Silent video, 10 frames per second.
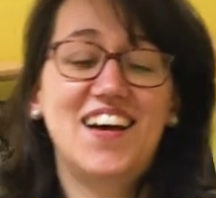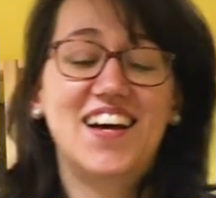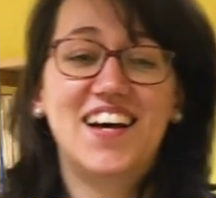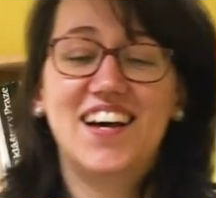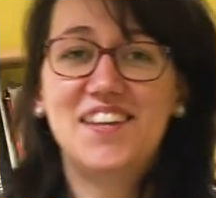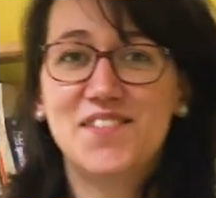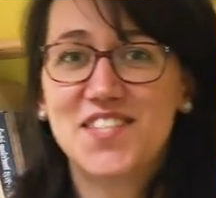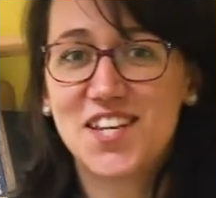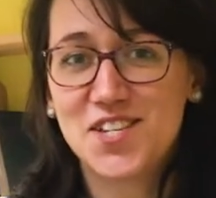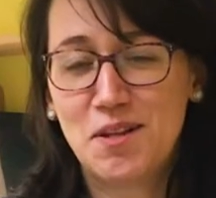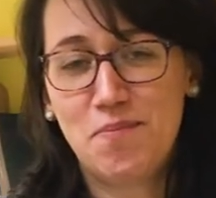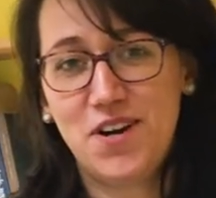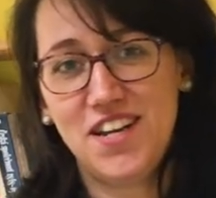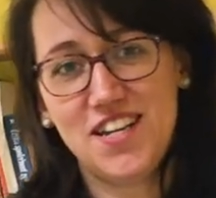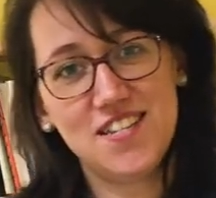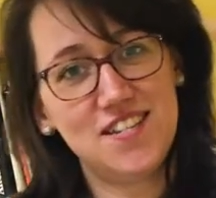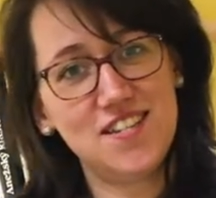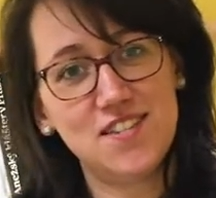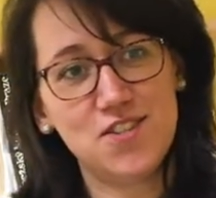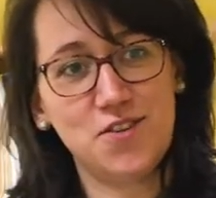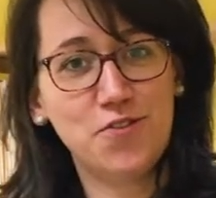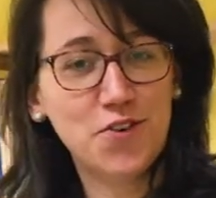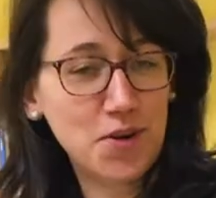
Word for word: Uh, it was actually a pretty easy decision